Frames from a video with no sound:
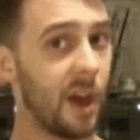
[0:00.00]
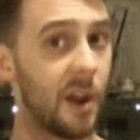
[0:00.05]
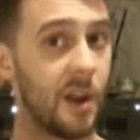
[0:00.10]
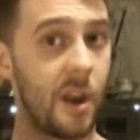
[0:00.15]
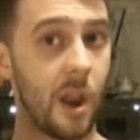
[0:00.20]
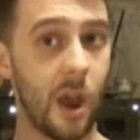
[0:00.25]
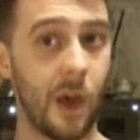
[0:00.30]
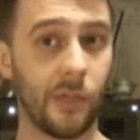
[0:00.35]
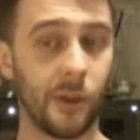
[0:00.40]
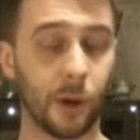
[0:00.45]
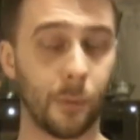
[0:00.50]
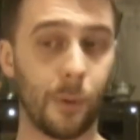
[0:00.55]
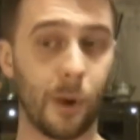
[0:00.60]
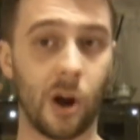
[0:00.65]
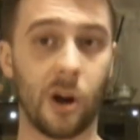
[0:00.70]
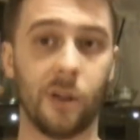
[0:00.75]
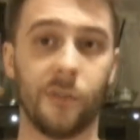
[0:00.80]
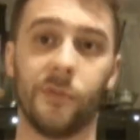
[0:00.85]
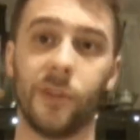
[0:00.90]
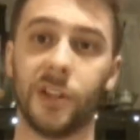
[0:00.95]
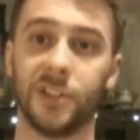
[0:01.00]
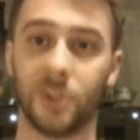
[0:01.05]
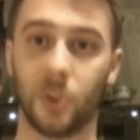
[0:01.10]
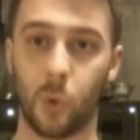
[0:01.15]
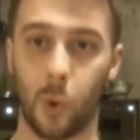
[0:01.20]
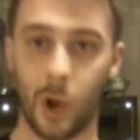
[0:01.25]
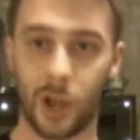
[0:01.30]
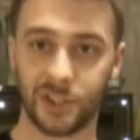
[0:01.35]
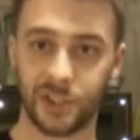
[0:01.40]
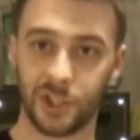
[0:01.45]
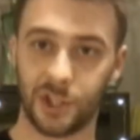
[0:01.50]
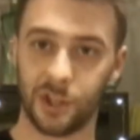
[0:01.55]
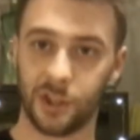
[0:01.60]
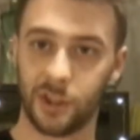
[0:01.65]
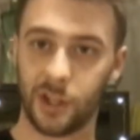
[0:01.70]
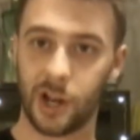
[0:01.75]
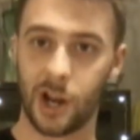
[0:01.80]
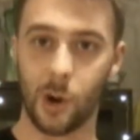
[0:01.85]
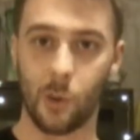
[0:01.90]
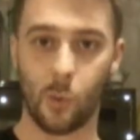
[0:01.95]
another part of this
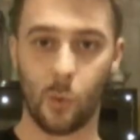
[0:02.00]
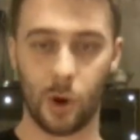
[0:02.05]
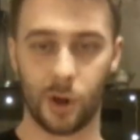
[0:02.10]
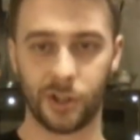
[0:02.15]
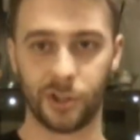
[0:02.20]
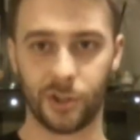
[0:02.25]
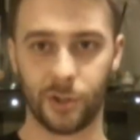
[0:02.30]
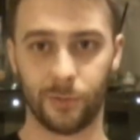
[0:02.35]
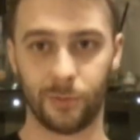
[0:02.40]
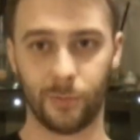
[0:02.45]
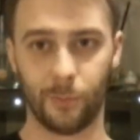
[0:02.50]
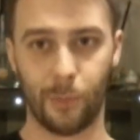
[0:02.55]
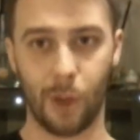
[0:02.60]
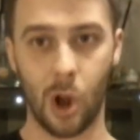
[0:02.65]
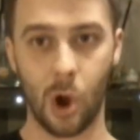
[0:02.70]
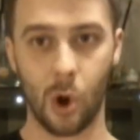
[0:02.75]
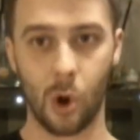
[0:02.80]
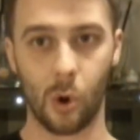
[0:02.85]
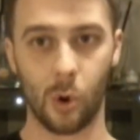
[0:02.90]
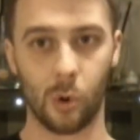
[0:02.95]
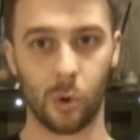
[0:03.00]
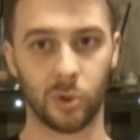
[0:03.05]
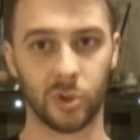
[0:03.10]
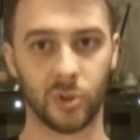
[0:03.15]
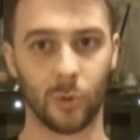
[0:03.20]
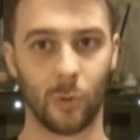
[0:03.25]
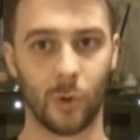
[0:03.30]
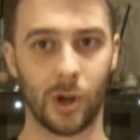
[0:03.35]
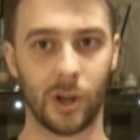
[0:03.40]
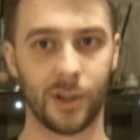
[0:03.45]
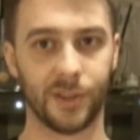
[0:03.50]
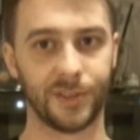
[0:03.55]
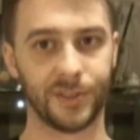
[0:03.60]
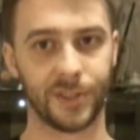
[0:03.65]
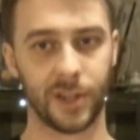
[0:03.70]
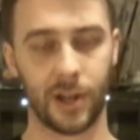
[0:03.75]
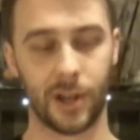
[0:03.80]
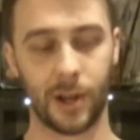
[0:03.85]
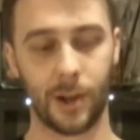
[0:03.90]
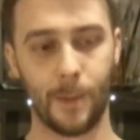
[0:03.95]
question that I wanted to pose was